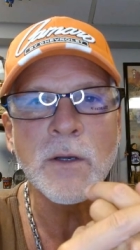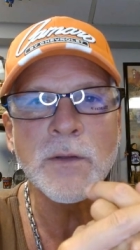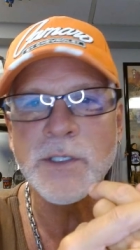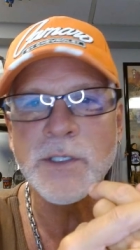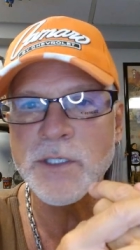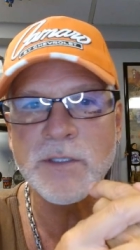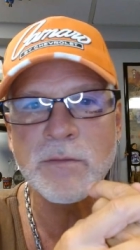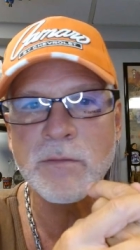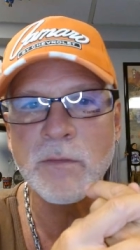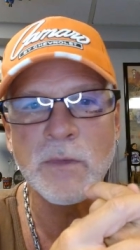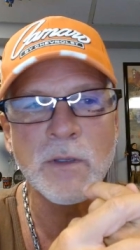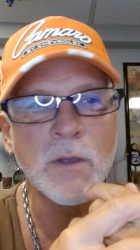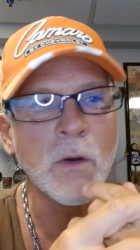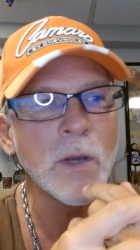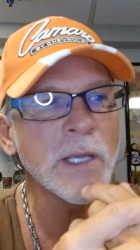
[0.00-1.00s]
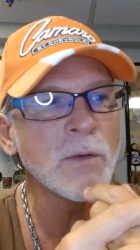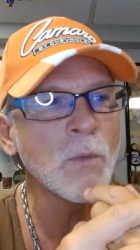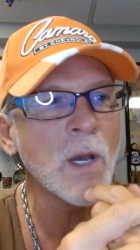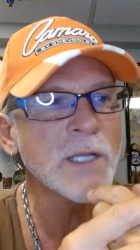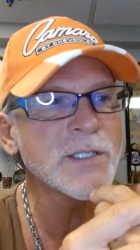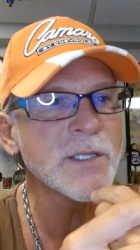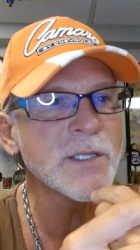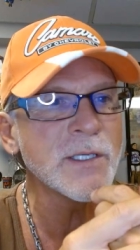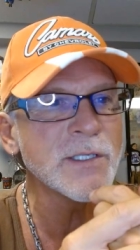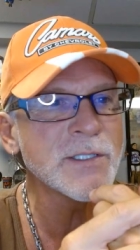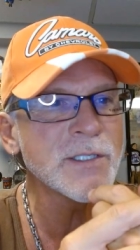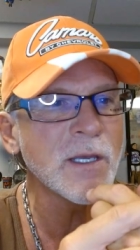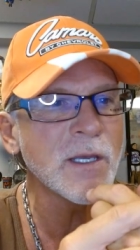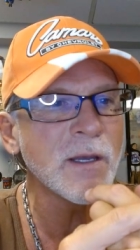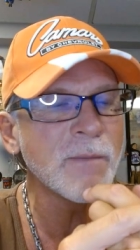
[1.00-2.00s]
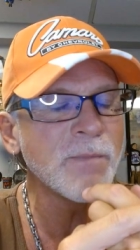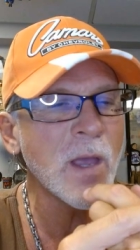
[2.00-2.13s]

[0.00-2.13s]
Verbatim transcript: you just go ahead and watch these uh,